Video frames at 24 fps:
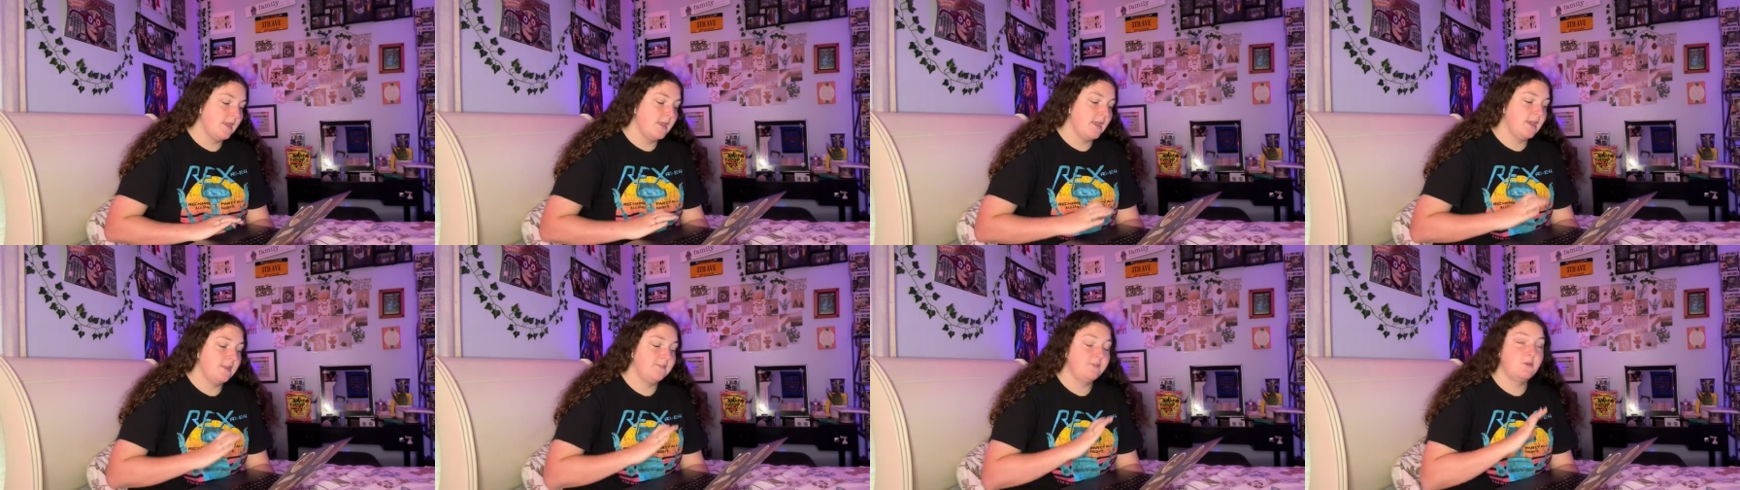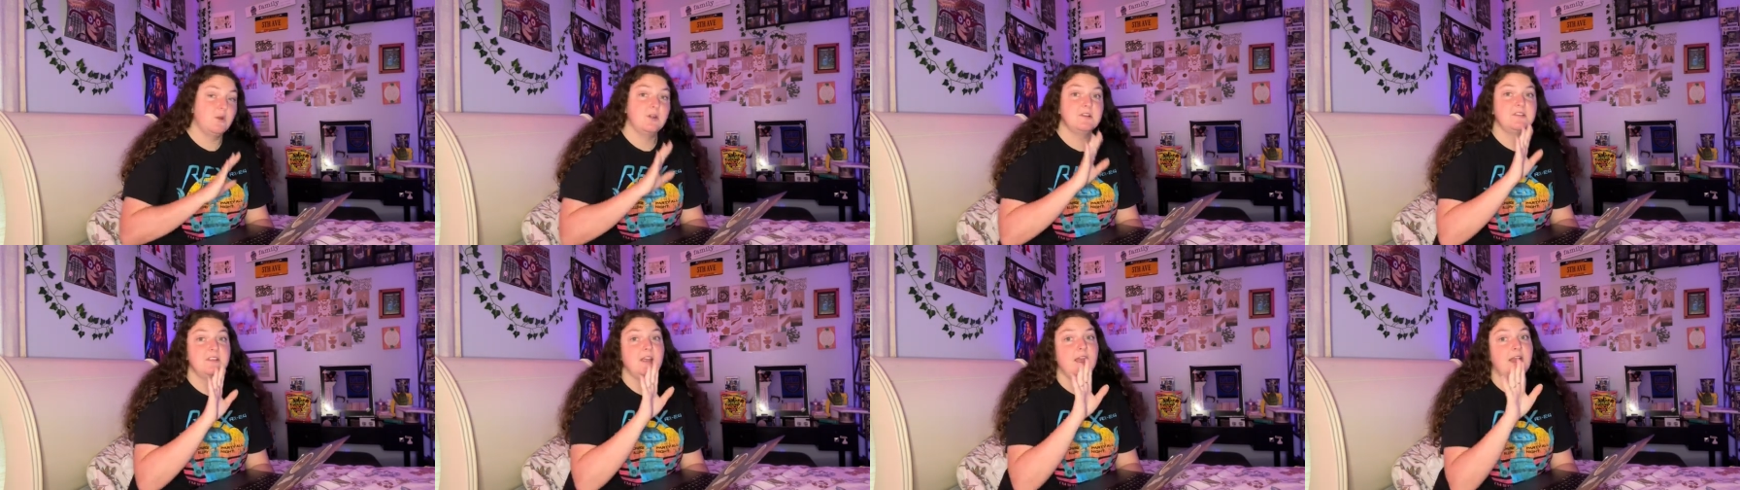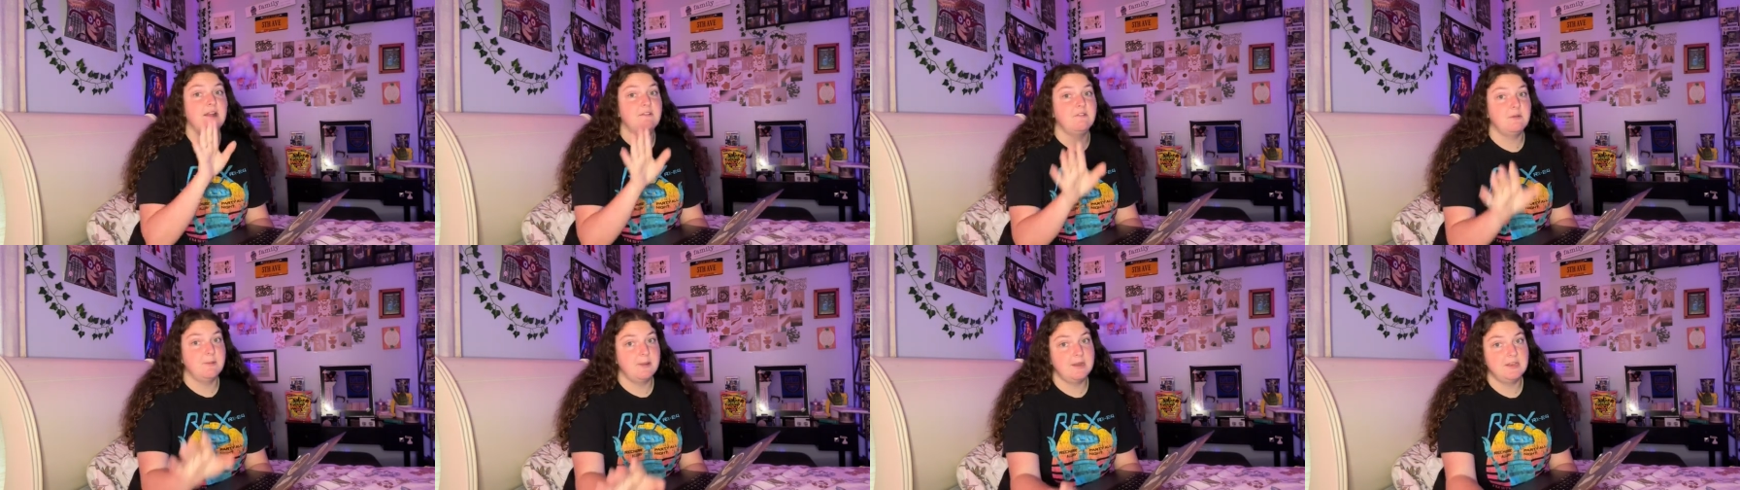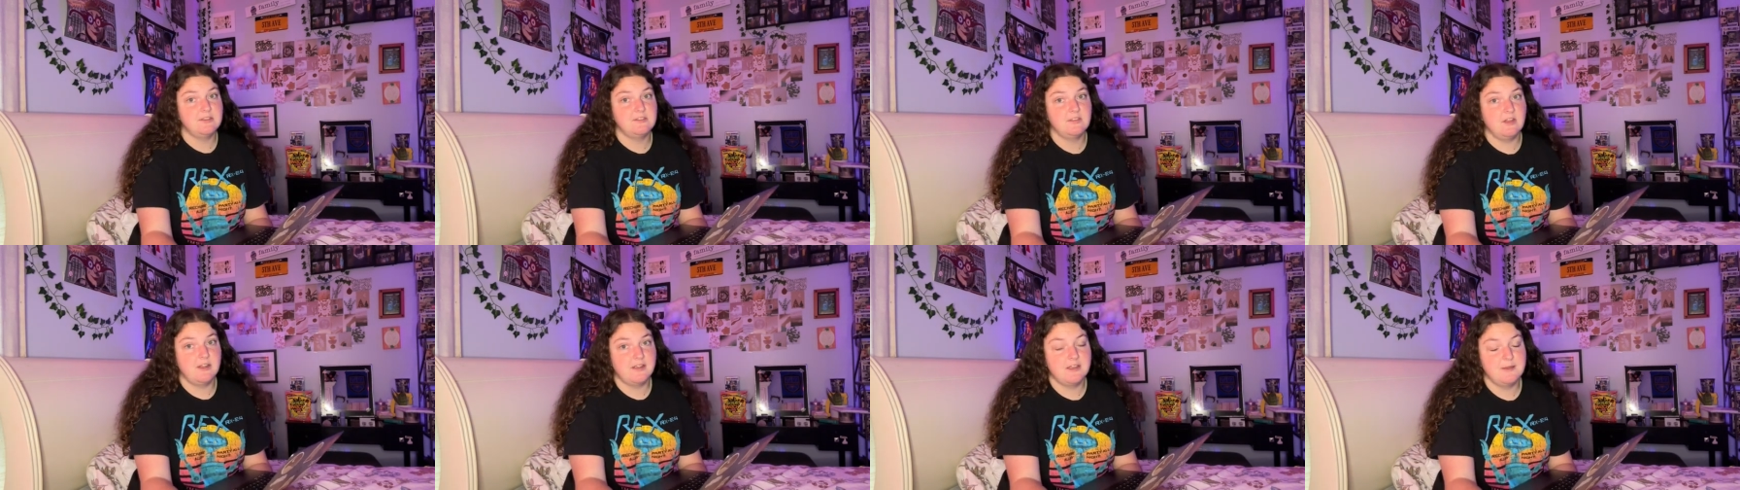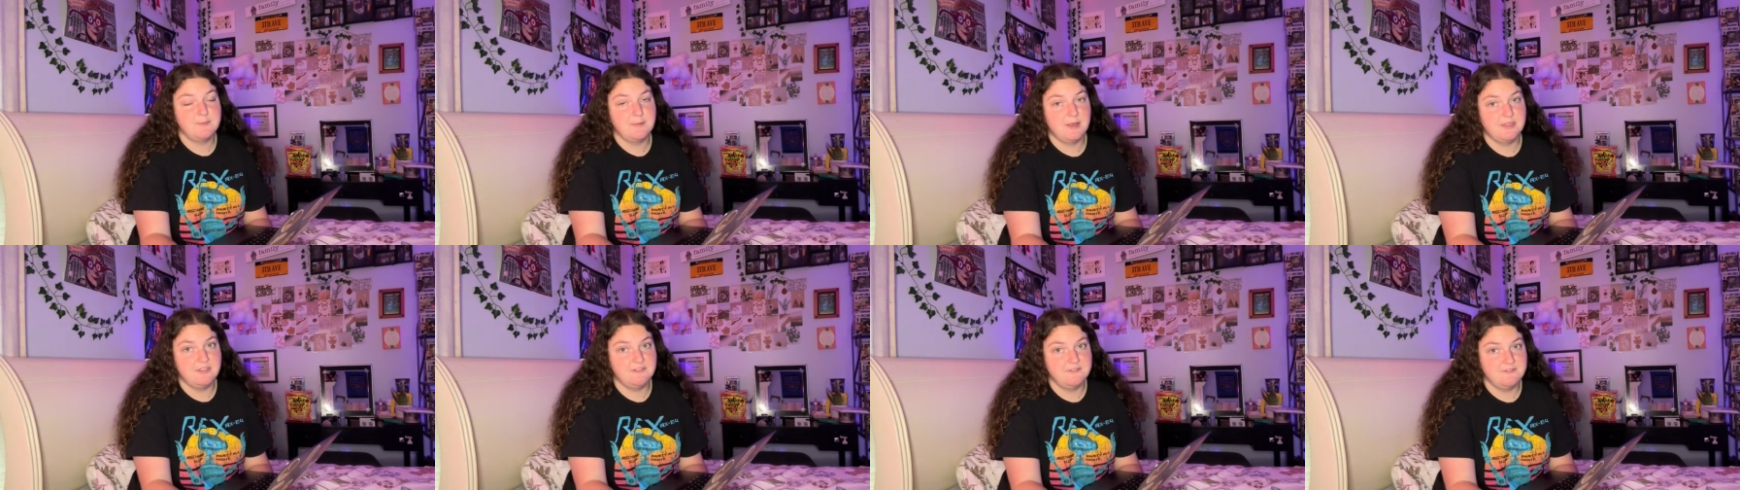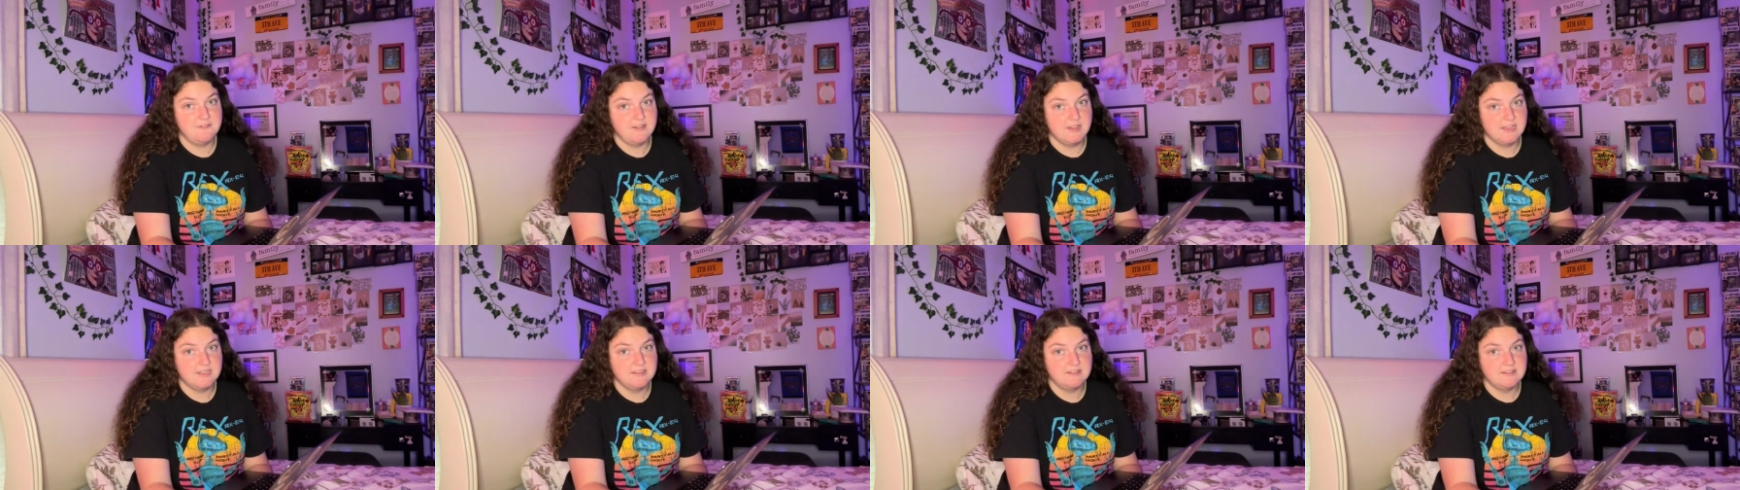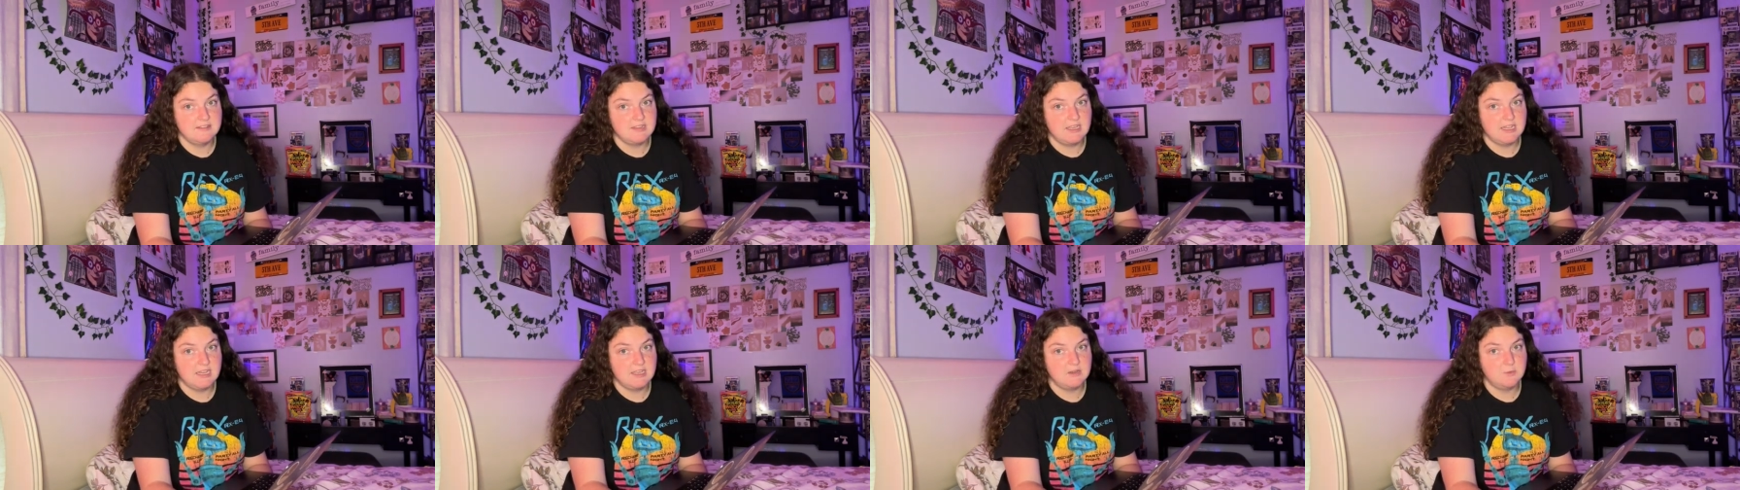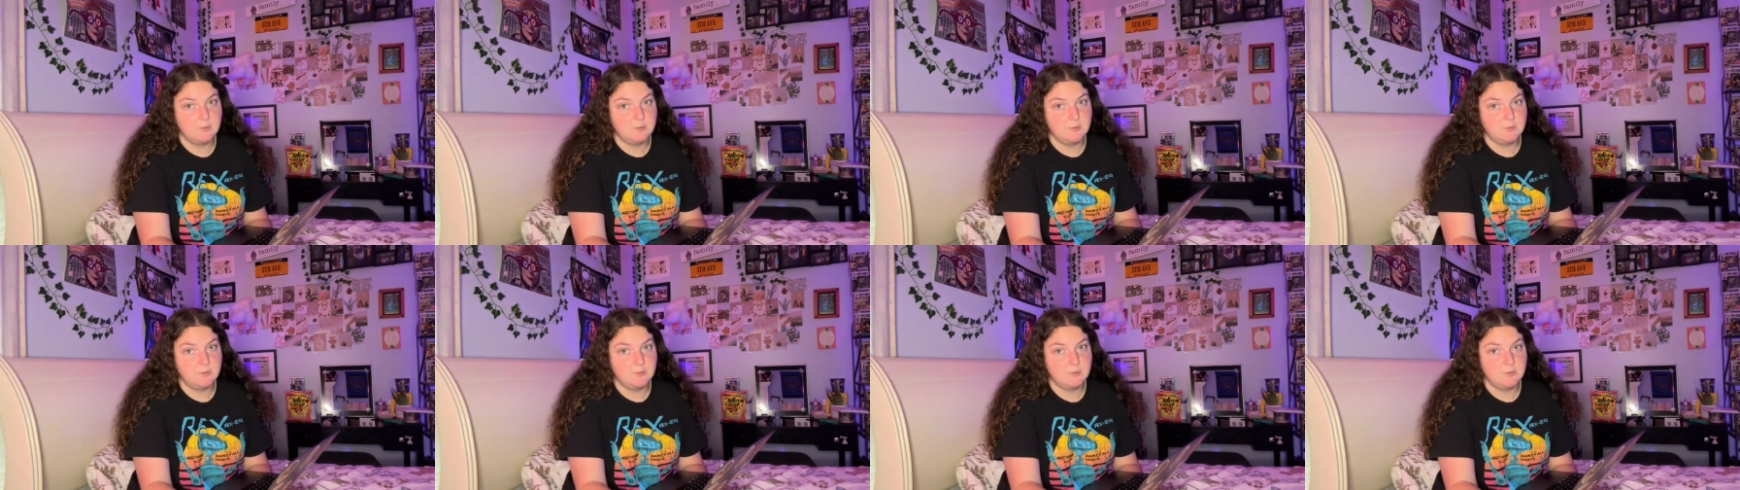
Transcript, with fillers: Of course, everybody's talking about the villain's land